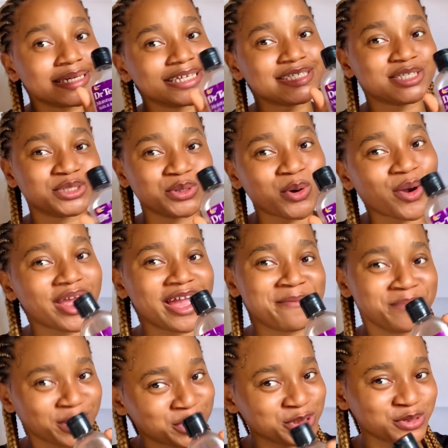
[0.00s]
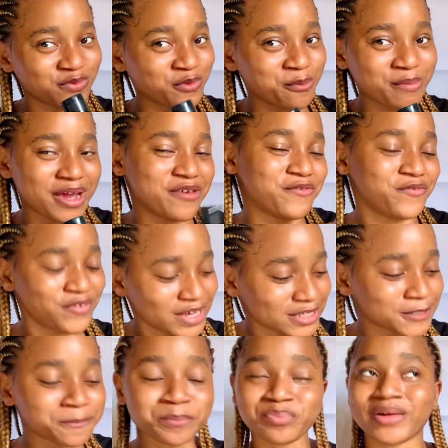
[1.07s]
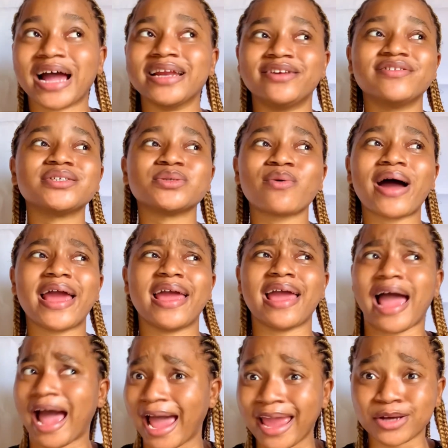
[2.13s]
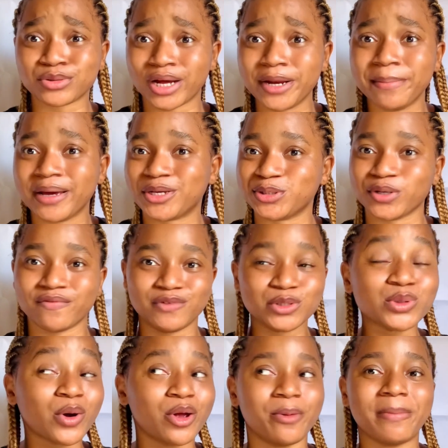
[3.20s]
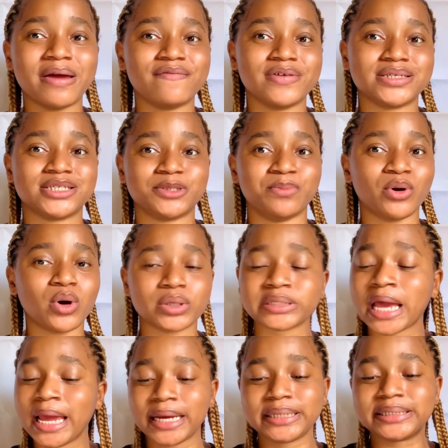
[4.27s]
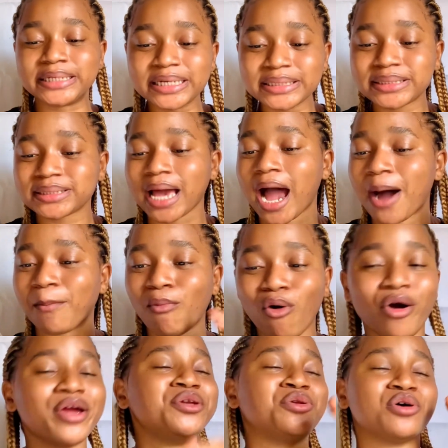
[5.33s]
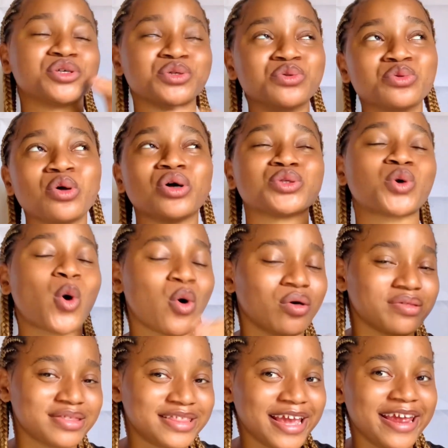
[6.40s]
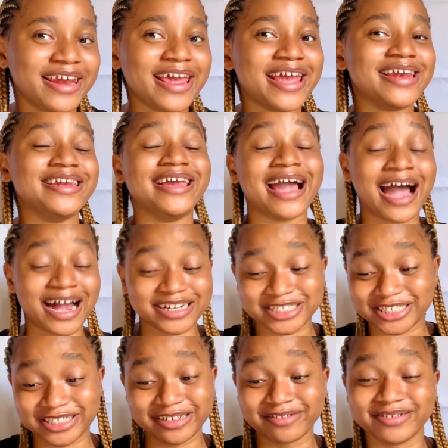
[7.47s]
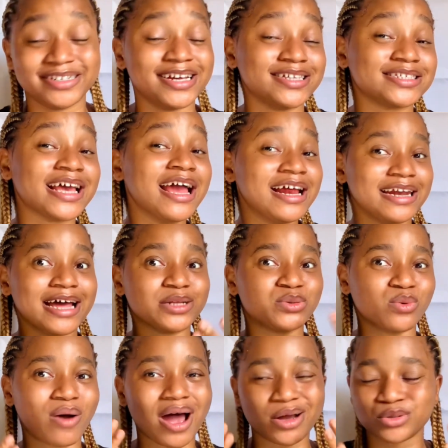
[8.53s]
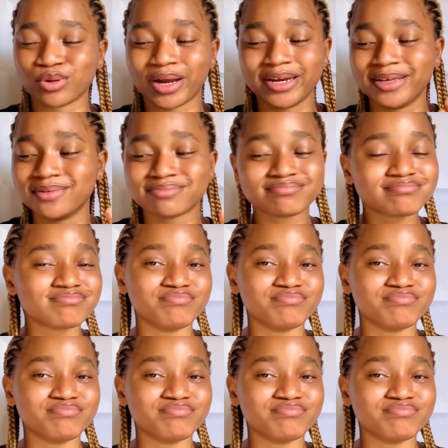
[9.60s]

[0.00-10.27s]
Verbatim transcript: This is the oil I make use of on my face. And the reason why I actually make use of this oil on my face is because this um oil does not contain any harsh ingredients that will actually